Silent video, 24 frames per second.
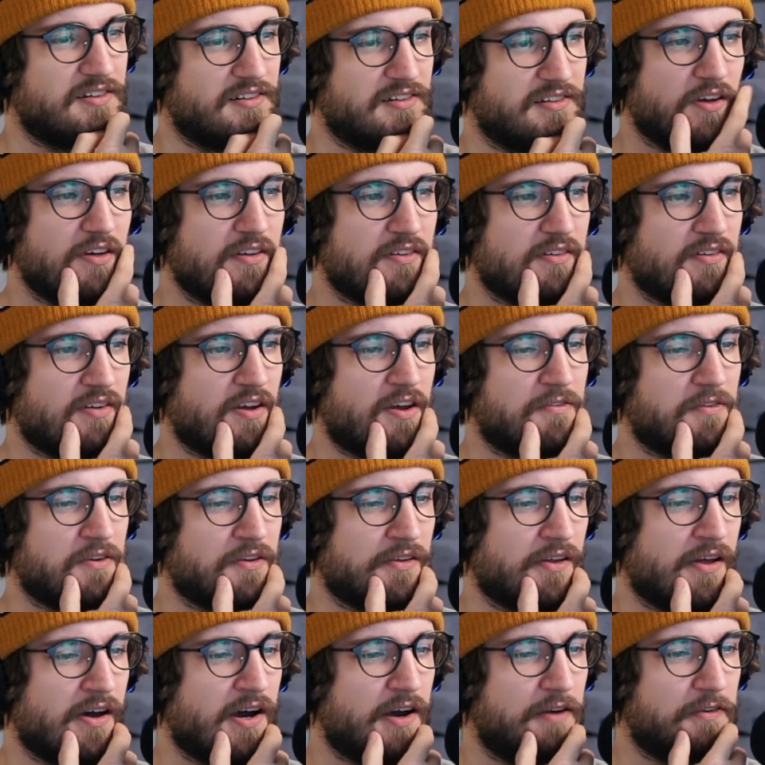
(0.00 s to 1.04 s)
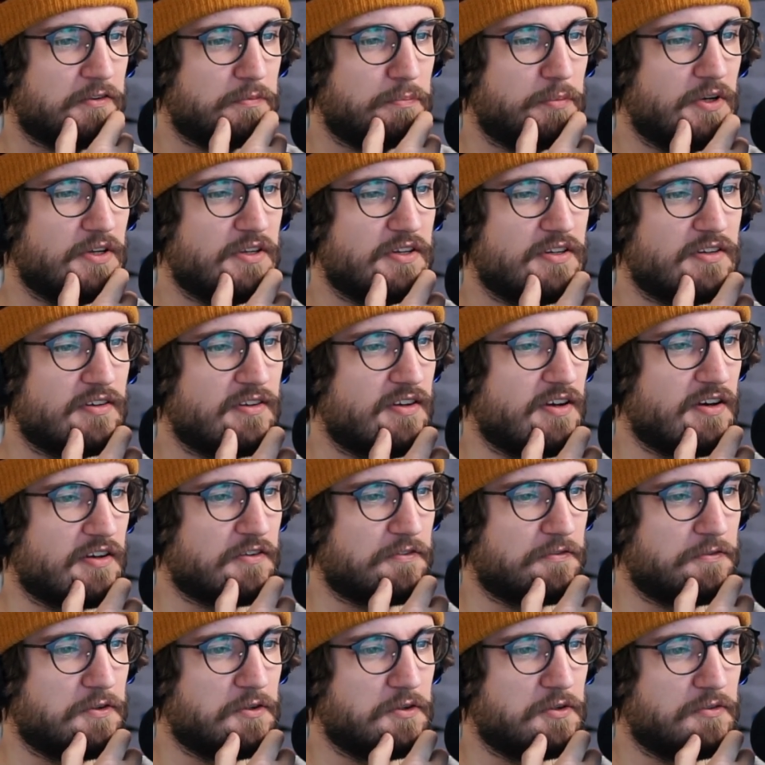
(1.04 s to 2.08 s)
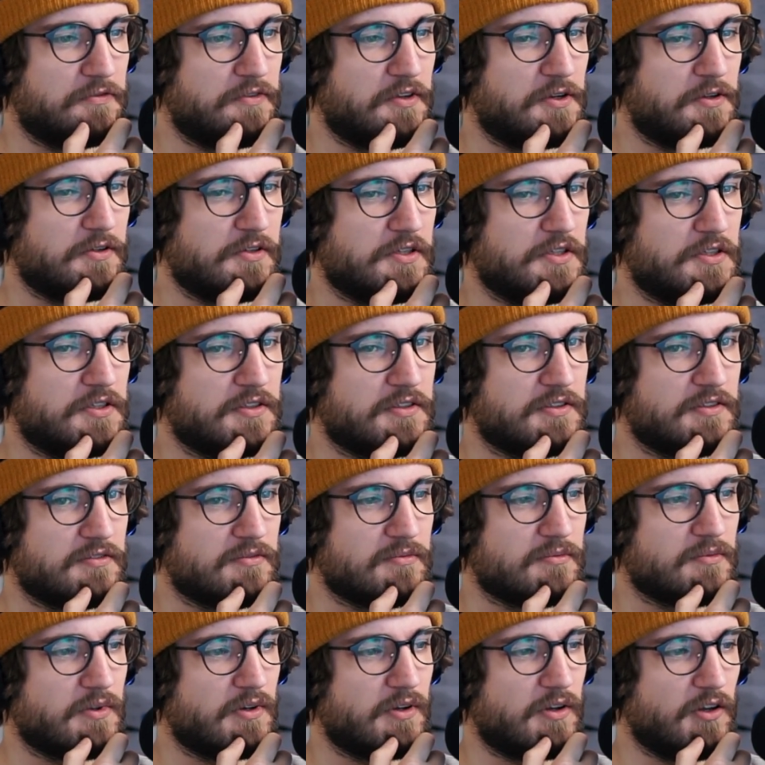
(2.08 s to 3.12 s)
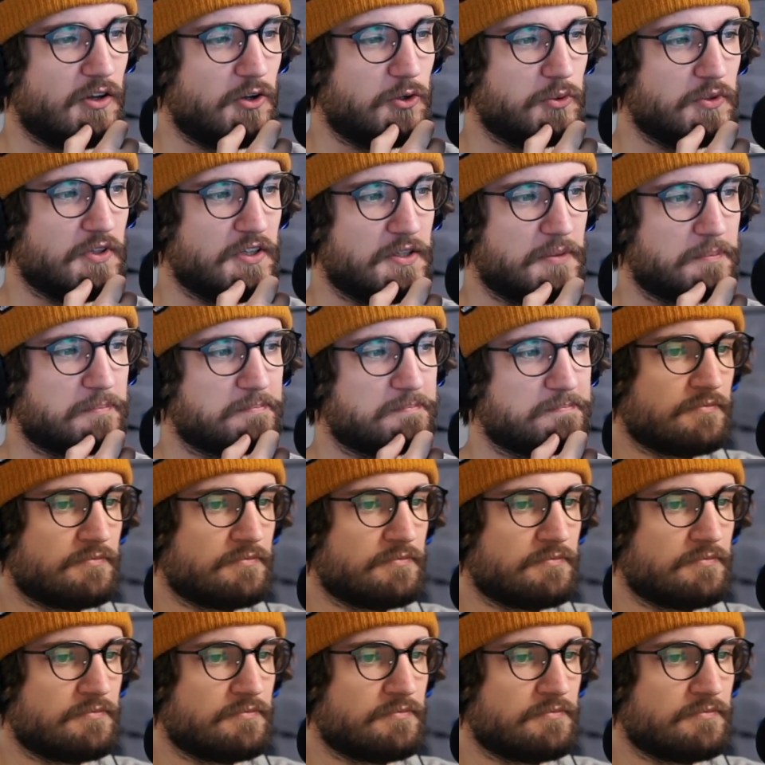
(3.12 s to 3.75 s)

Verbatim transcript: He's saving lives, but this does feel very lonely.